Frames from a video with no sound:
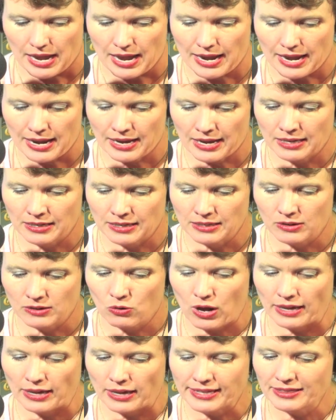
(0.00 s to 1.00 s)
And
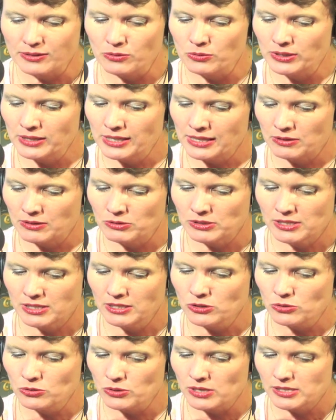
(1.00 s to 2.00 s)
I think the one thing that was
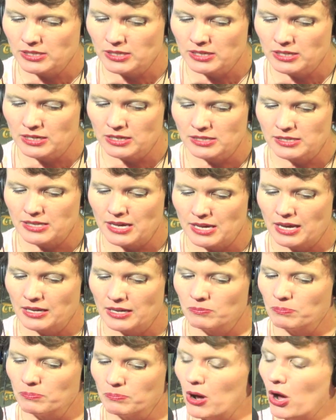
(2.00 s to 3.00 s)
interesting is that
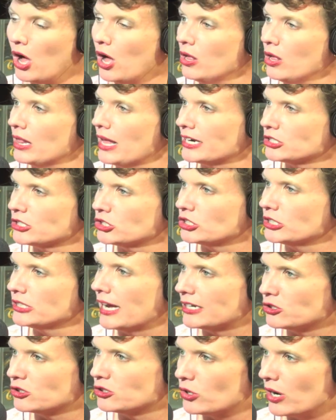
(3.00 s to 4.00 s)
Paul actually
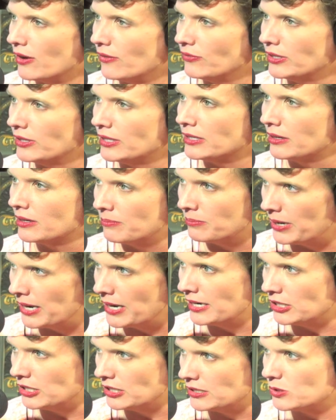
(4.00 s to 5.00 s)
had traveling
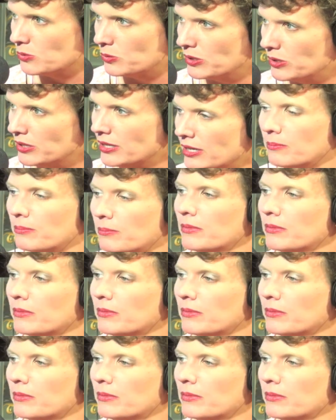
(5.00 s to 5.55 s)
companions with him.